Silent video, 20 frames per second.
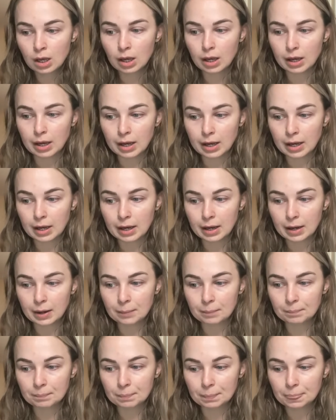what
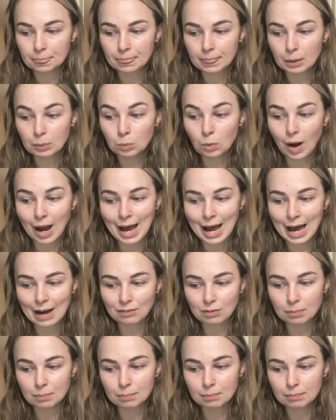I
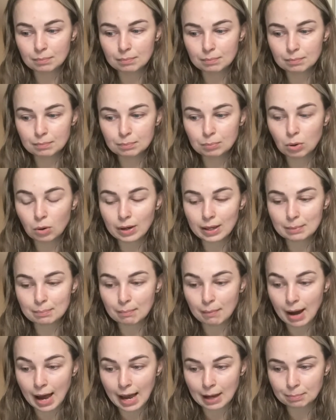haven't put in
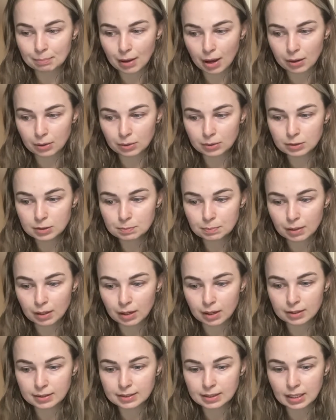my post
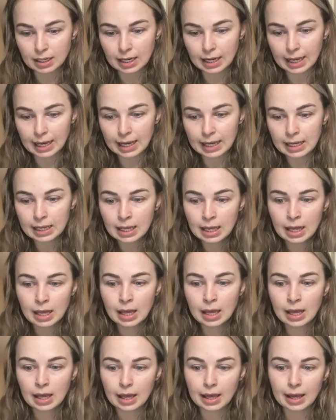personally.
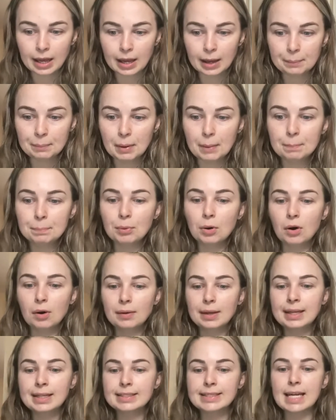But
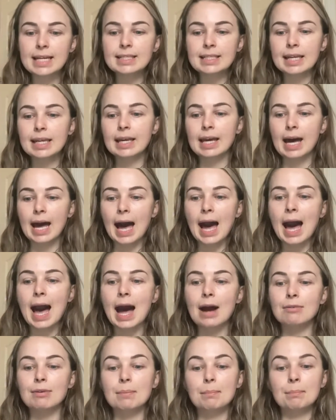it says here,
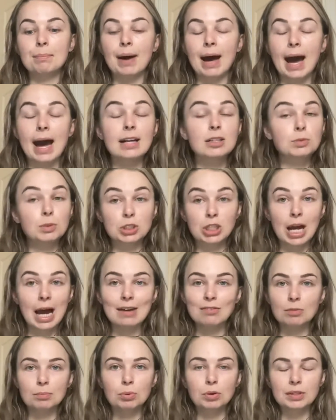Our Impact, which I
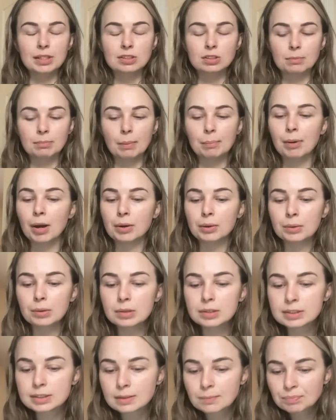haven't put this on my
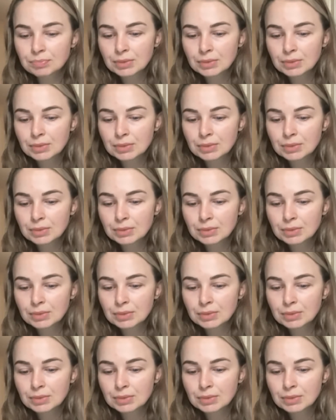post.